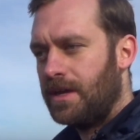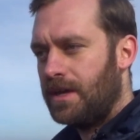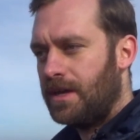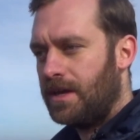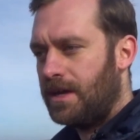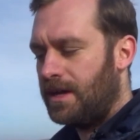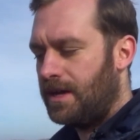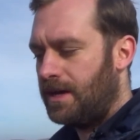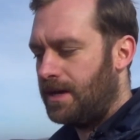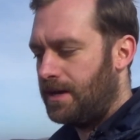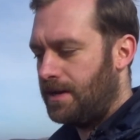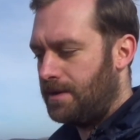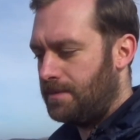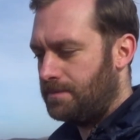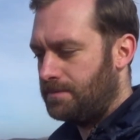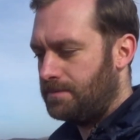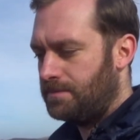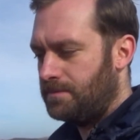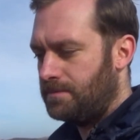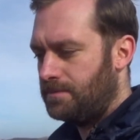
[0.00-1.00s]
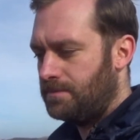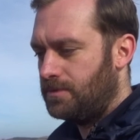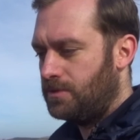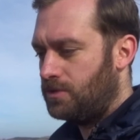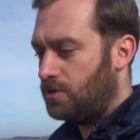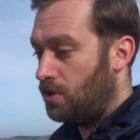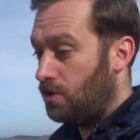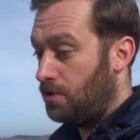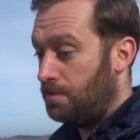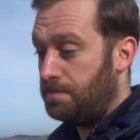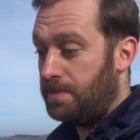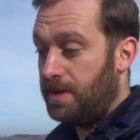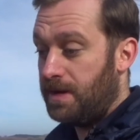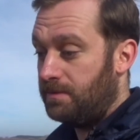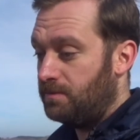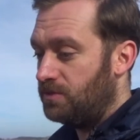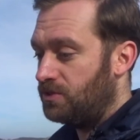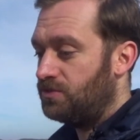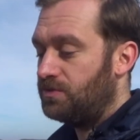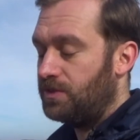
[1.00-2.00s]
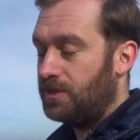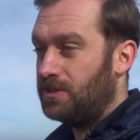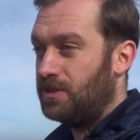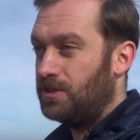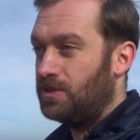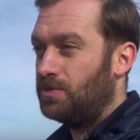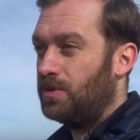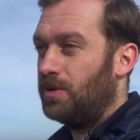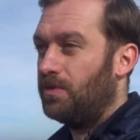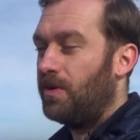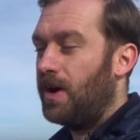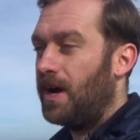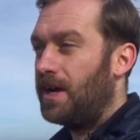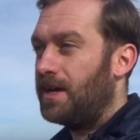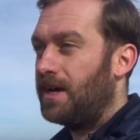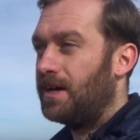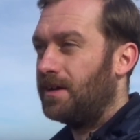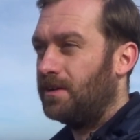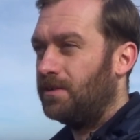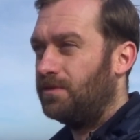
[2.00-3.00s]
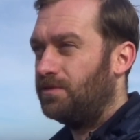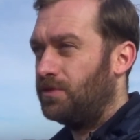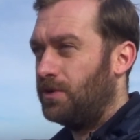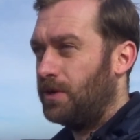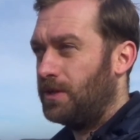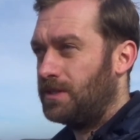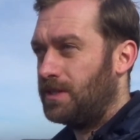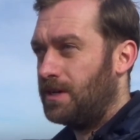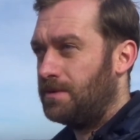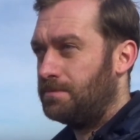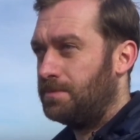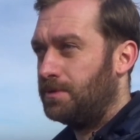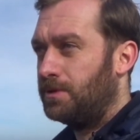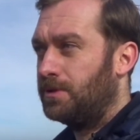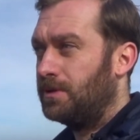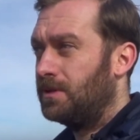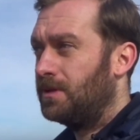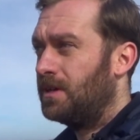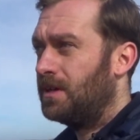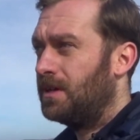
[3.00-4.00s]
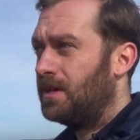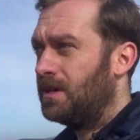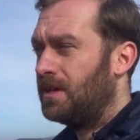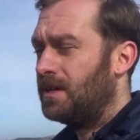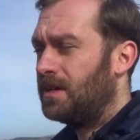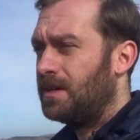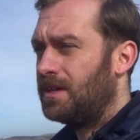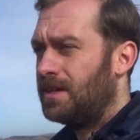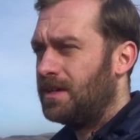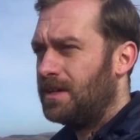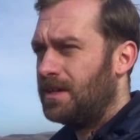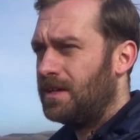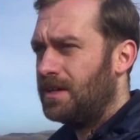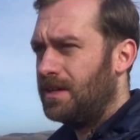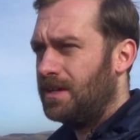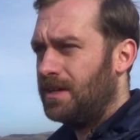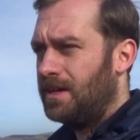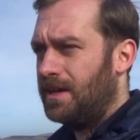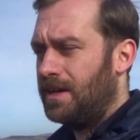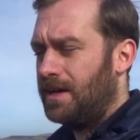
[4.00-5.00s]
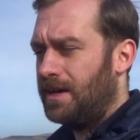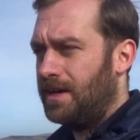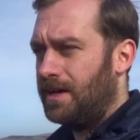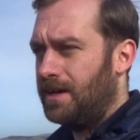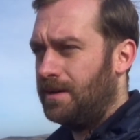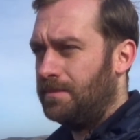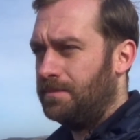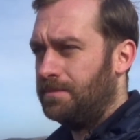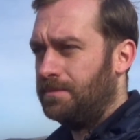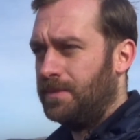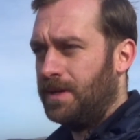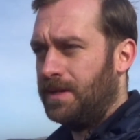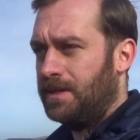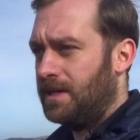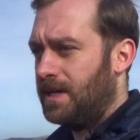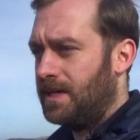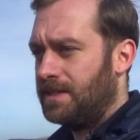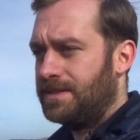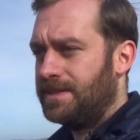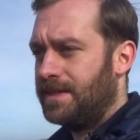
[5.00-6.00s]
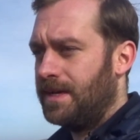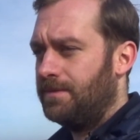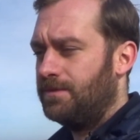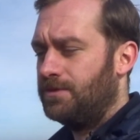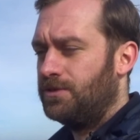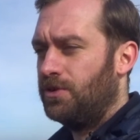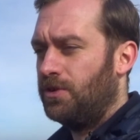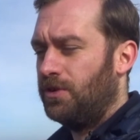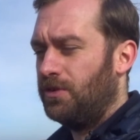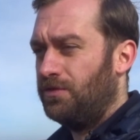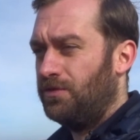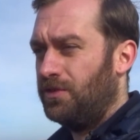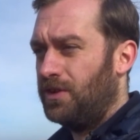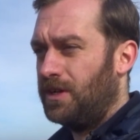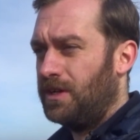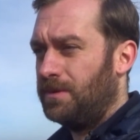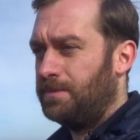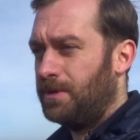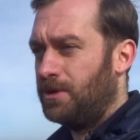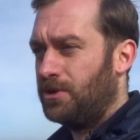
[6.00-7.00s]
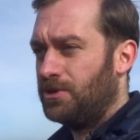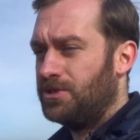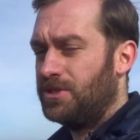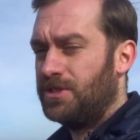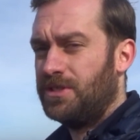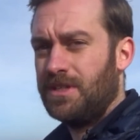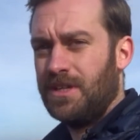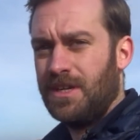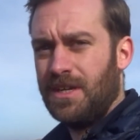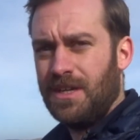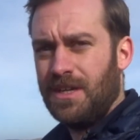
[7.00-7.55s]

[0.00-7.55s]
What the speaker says: So being restricted to a wide angle, for example, in landscape photography, because